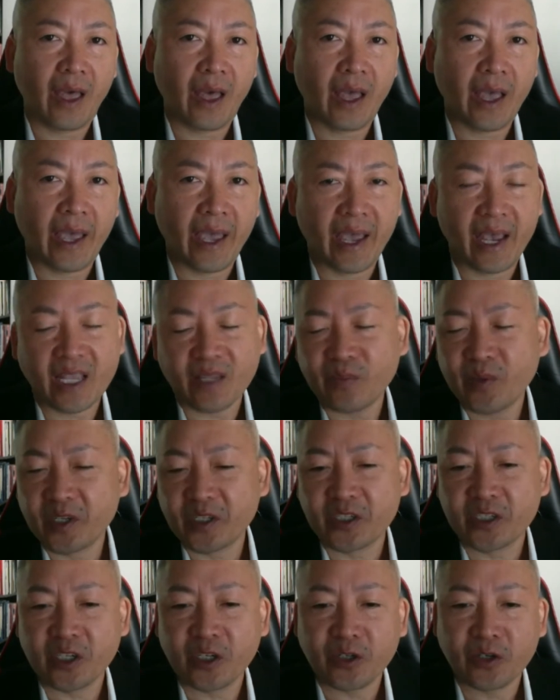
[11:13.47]
I ask
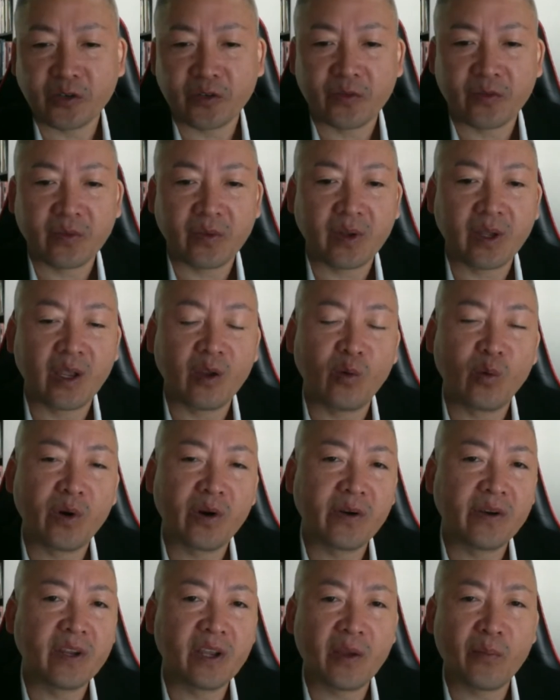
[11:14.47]
myself a
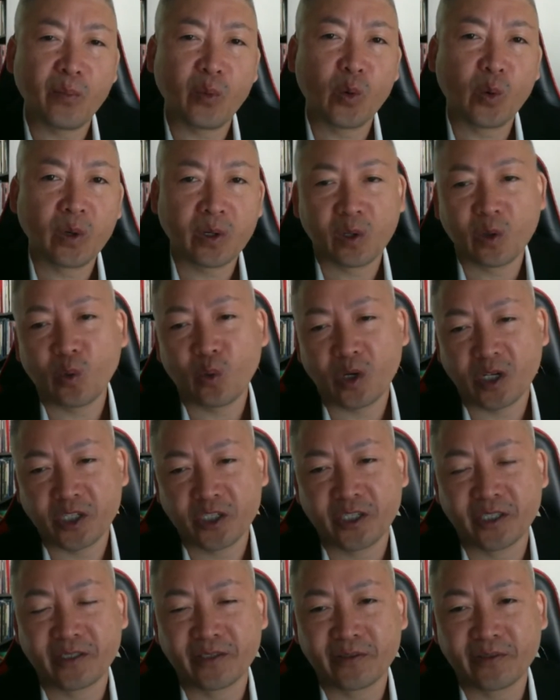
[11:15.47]
very important
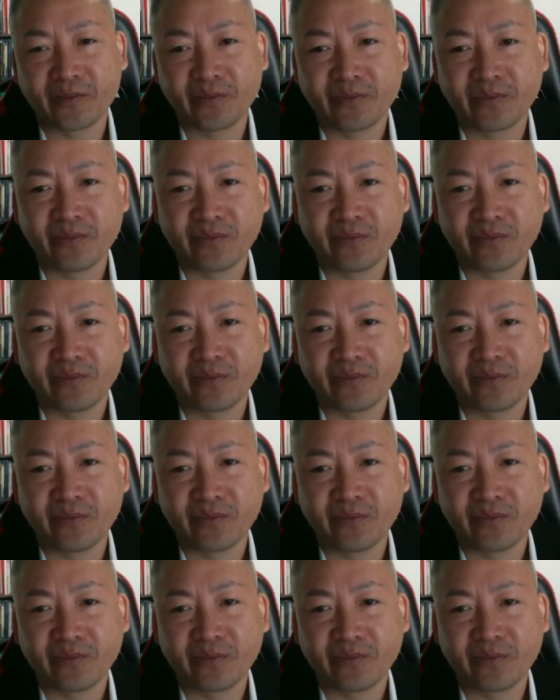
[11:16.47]
question.